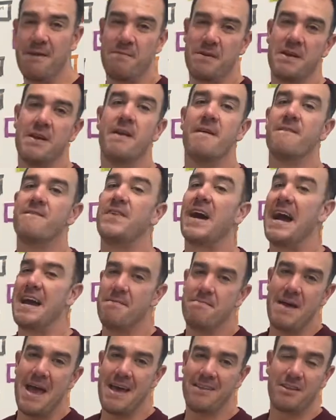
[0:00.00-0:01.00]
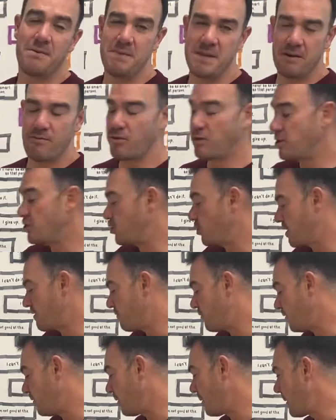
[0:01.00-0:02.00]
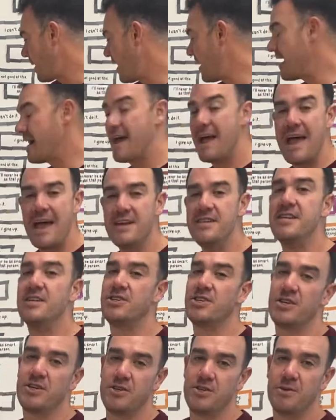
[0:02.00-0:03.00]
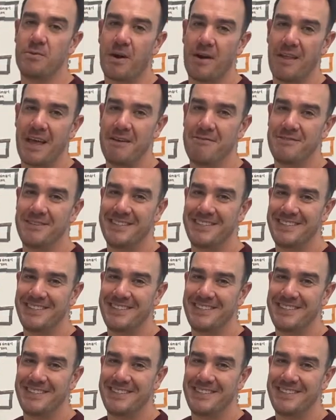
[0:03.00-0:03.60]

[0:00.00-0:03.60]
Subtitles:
we find math to be a really joyful addition to our life.